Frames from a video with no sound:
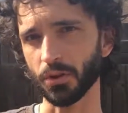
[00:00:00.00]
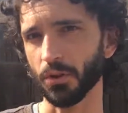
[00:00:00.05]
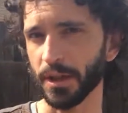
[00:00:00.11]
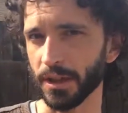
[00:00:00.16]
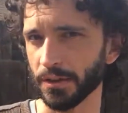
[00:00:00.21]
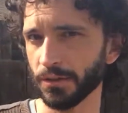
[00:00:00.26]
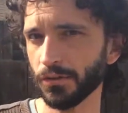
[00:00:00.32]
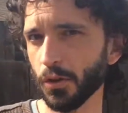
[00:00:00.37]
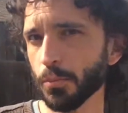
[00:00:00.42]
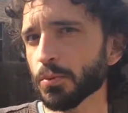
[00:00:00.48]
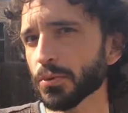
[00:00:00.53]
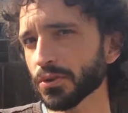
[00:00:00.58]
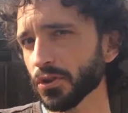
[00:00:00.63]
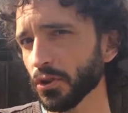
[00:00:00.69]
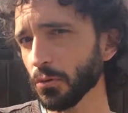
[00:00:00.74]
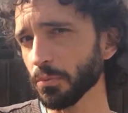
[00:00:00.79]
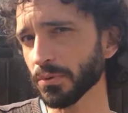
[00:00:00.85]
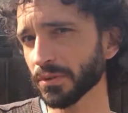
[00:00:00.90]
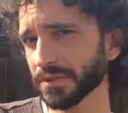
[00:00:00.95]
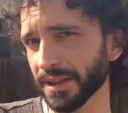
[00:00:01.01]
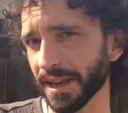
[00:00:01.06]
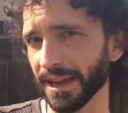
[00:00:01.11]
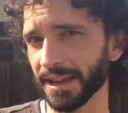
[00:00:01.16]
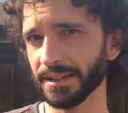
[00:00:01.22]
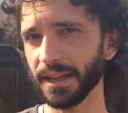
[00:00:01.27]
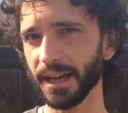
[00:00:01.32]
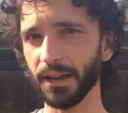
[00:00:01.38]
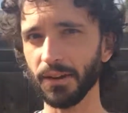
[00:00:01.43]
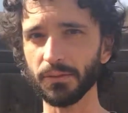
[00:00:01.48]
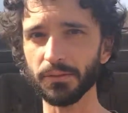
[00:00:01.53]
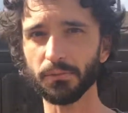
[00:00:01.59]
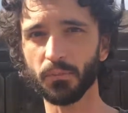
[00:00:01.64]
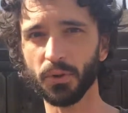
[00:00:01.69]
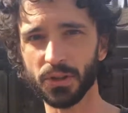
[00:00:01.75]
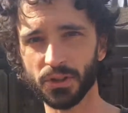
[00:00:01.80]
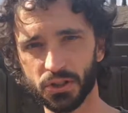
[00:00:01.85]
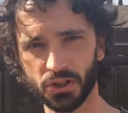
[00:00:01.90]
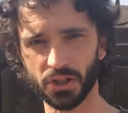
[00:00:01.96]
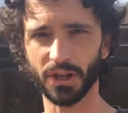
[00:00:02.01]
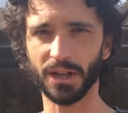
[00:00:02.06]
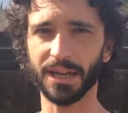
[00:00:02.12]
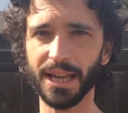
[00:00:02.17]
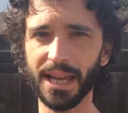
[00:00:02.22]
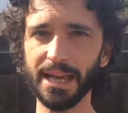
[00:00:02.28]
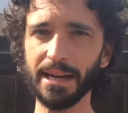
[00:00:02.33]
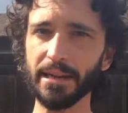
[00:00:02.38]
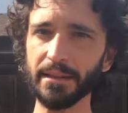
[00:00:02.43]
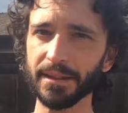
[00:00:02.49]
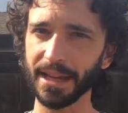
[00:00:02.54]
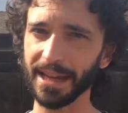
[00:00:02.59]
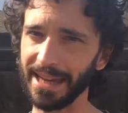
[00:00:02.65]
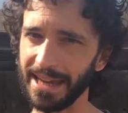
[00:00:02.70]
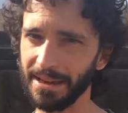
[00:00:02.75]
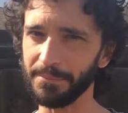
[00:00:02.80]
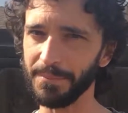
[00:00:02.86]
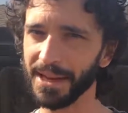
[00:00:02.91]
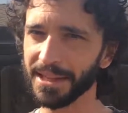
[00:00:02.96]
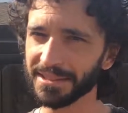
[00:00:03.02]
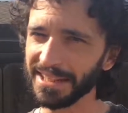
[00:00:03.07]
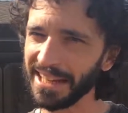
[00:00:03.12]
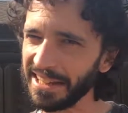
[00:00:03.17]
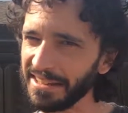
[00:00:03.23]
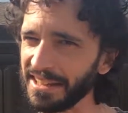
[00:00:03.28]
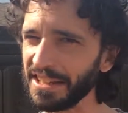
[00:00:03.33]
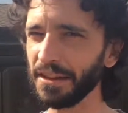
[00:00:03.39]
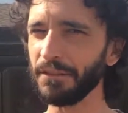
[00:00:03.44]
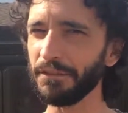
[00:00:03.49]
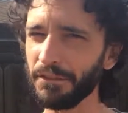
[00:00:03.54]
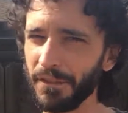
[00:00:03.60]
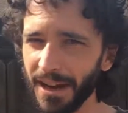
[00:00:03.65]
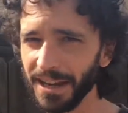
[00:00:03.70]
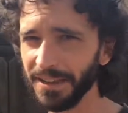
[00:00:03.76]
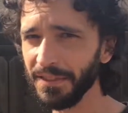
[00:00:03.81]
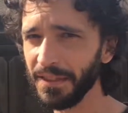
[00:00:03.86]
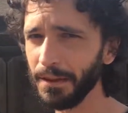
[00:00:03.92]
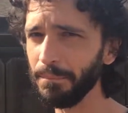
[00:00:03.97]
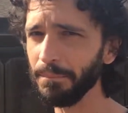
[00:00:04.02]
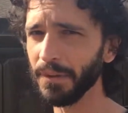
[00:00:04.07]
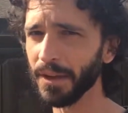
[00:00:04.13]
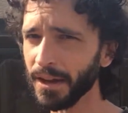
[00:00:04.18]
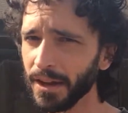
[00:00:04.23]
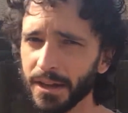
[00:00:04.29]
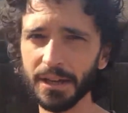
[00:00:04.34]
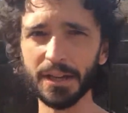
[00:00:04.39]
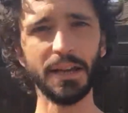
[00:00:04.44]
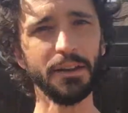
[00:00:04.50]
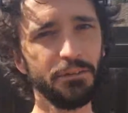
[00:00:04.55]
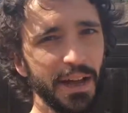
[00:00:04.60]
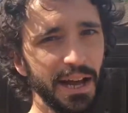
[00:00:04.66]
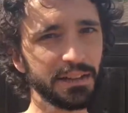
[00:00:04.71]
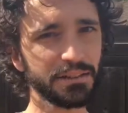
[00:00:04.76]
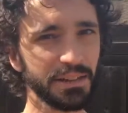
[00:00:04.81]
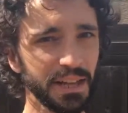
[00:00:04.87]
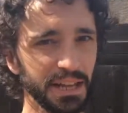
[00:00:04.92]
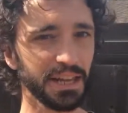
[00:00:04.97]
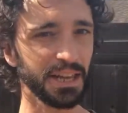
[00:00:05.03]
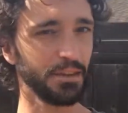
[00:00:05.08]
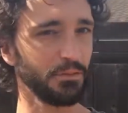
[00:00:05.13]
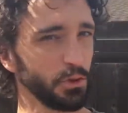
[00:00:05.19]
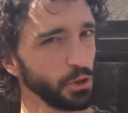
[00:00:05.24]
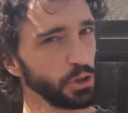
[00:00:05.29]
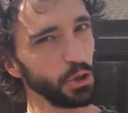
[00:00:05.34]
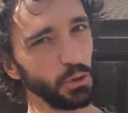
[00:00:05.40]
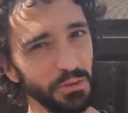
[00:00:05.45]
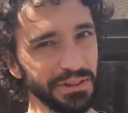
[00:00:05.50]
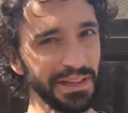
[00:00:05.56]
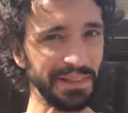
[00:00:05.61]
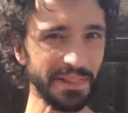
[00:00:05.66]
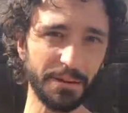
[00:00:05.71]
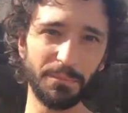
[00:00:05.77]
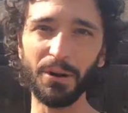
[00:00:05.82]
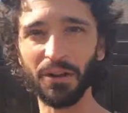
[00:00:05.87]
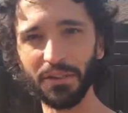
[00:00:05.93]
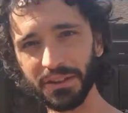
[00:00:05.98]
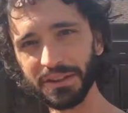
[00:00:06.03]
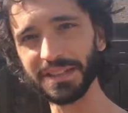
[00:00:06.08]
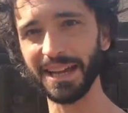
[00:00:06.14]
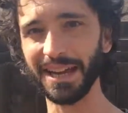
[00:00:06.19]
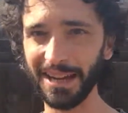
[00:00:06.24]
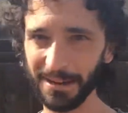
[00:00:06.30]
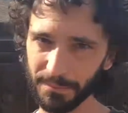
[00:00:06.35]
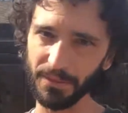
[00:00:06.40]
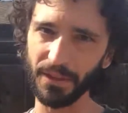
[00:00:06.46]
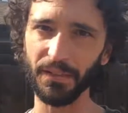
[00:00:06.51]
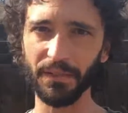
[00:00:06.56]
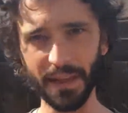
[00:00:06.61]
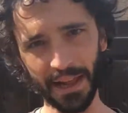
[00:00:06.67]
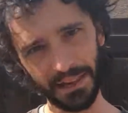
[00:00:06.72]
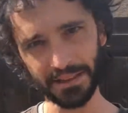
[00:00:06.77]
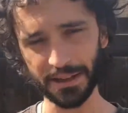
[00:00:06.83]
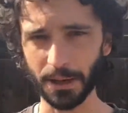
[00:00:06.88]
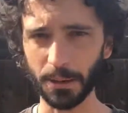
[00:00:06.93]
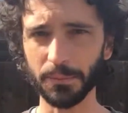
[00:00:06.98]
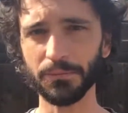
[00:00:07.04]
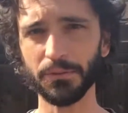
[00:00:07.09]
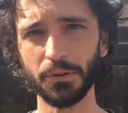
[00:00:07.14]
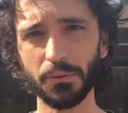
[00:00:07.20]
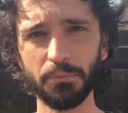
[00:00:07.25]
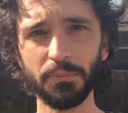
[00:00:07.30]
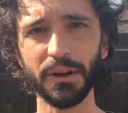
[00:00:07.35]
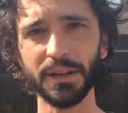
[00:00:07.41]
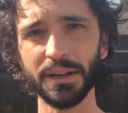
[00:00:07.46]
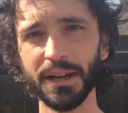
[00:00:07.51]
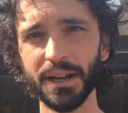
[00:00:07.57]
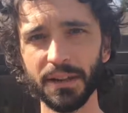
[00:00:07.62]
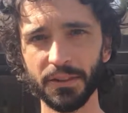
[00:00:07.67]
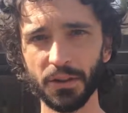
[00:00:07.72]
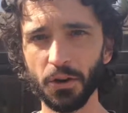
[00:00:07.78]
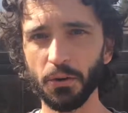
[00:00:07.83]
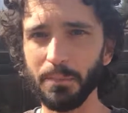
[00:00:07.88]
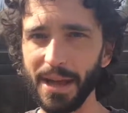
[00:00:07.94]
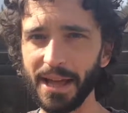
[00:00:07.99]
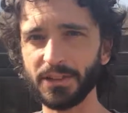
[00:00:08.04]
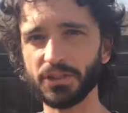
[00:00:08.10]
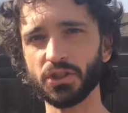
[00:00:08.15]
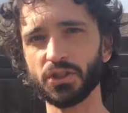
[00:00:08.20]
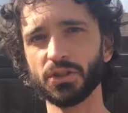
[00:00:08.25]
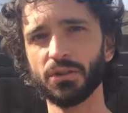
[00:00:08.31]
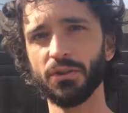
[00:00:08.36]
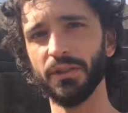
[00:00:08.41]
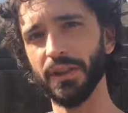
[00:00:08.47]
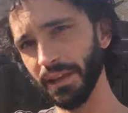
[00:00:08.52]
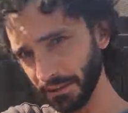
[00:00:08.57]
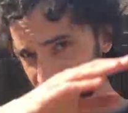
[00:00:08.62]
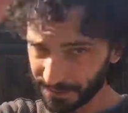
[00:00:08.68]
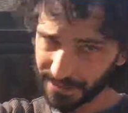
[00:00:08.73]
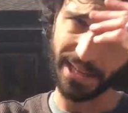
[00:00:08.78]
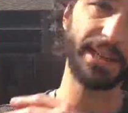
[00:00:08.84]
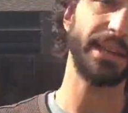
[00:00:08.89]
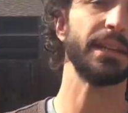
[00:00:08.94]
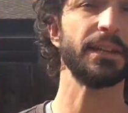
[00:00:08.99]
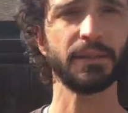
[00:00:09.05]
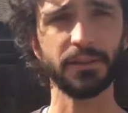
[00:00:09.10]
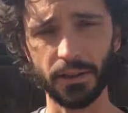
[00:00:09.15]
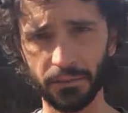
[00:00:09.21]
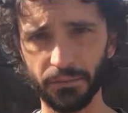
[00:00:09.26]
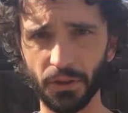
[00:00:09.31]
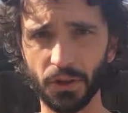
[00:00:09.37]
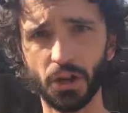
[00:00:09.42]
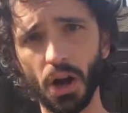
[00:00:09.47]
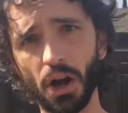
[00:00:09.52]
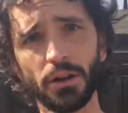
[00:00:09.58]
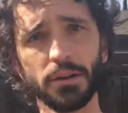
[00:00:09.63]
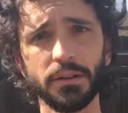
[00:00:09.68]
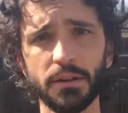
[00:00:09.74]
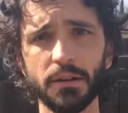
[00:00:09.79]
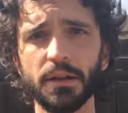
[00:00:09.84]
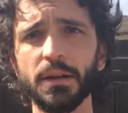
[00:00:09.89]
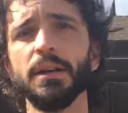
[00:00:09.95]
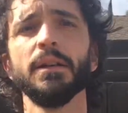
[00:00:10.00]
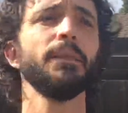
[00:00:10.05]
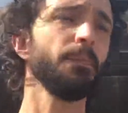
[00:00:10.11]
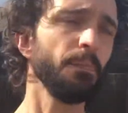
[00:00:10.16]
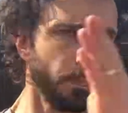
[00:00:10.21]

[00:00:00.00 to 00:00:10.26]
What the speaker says: So they super duper stand out, which again is like makes it easy to find them. If you're losing them all the time, then that's helpful, but they don't match the aesthetics of the garden.